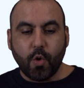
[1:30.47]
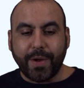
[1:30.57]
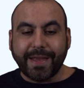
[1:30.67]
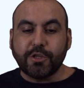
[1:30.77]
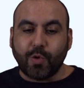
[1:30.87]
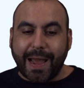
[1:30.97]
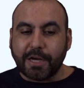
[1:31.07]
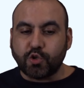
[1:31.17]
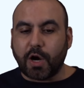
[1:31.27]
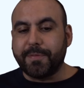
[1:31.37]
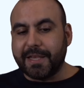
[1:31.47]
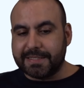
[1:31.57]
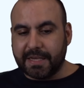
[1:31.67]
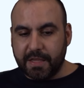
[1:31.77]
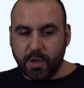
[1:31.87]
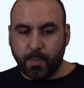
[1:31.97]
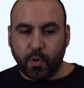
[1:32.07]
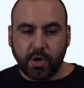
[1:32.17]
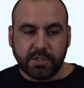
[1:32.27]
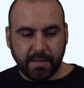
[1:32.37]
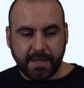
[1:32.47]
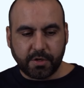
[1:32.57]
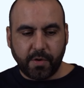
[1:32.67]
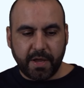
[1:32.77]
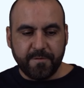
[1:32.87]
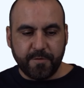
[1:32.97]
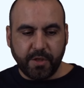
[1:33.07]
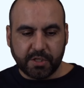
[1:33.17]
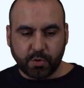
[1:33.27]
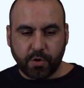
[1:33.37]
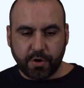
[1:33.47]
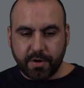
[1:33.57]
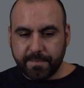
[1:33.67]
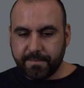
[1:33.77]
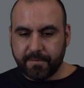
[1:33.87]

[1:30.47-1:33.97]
We can drag and drop these in the boards. Let's go ahead and view this order.